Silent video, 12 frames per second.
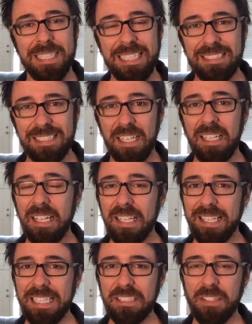These are
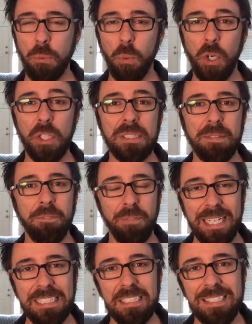the words and
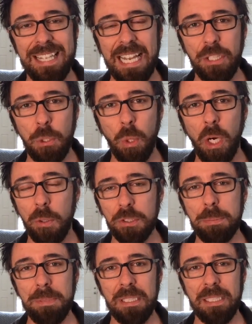phrases that you will
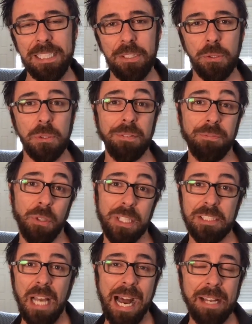ultimately use for the
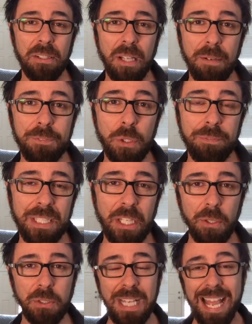title of your
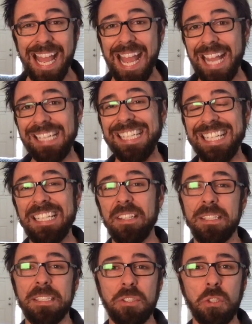videos and in
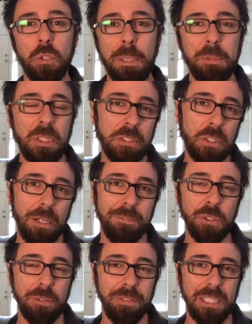the descriptions of
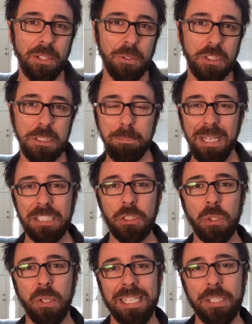your videos to make
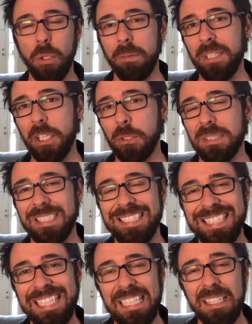sure that your videos are
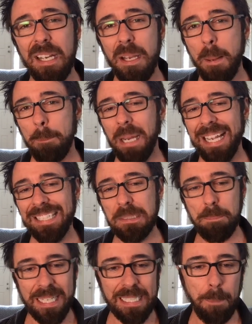seen by as
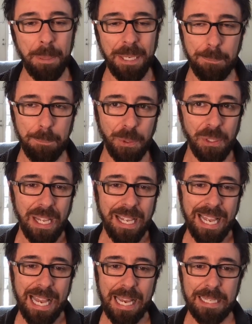many people
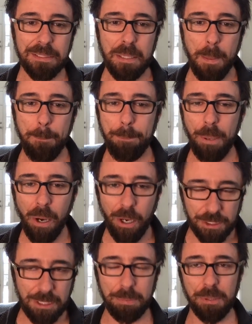as
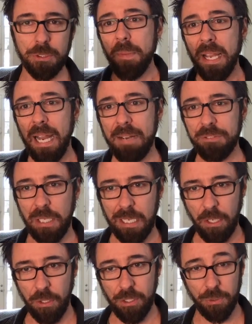possible. After I
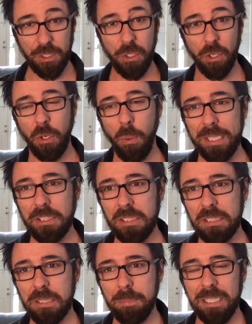go through your
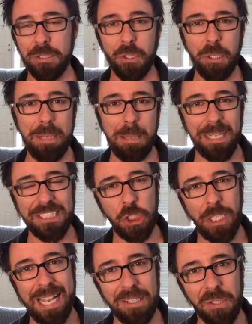questions, I'm going to talk about my
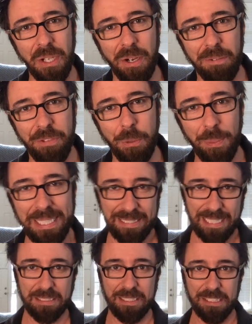channel of the week.
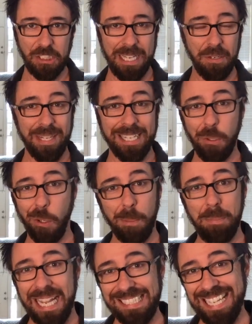That's the channel that caught
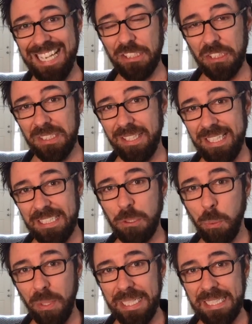my attention
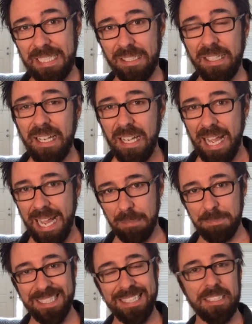this week and had
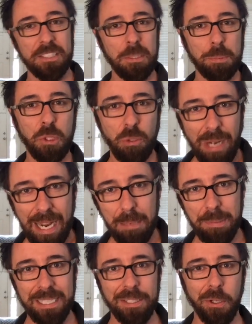me either
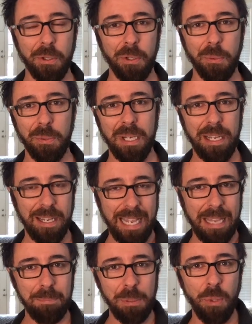subscribing or
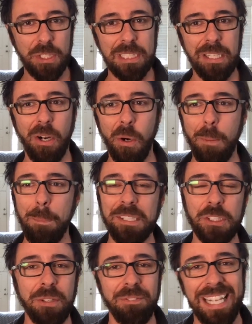had me watching a whole
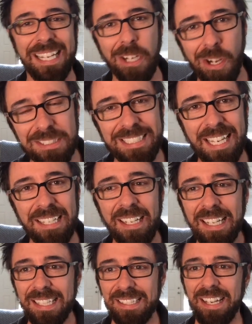bunch of their content.
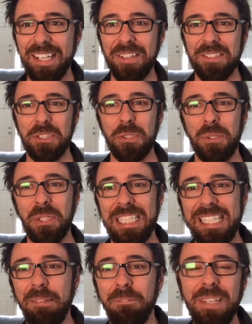Then I go to
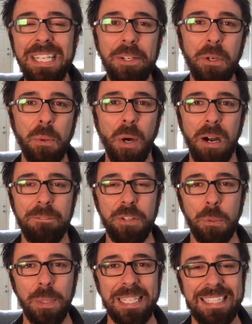the video of
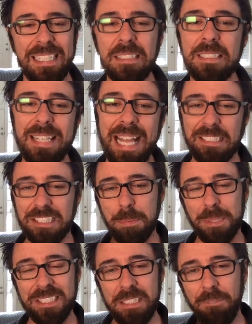the week. This is that
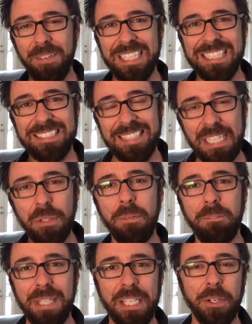specific single
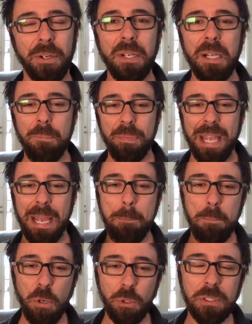video that
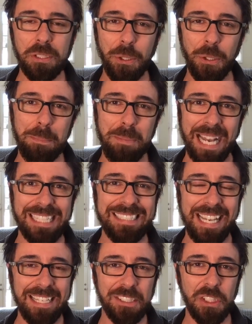most caught my
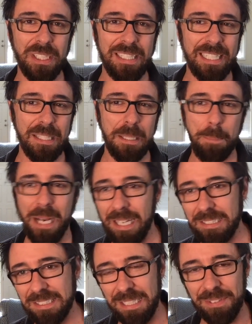attention in the
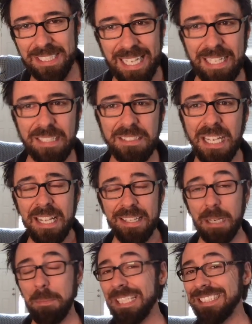past 7 days.
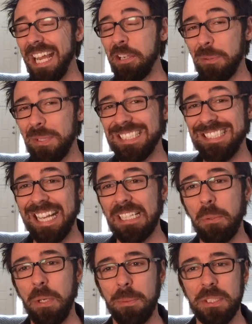Then I'm going to tell you
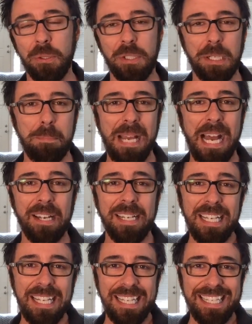exactly what we're talking about
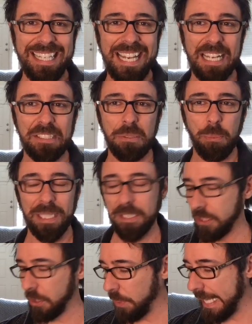next week.
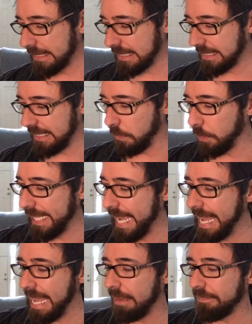So as I said, we
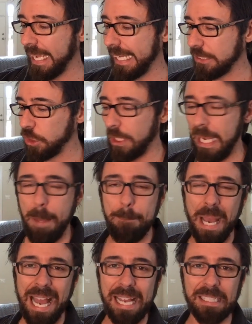have a
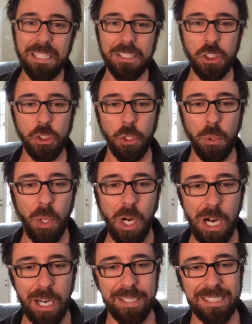jam-packed show
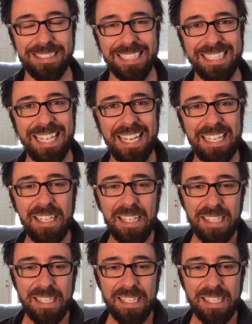on today.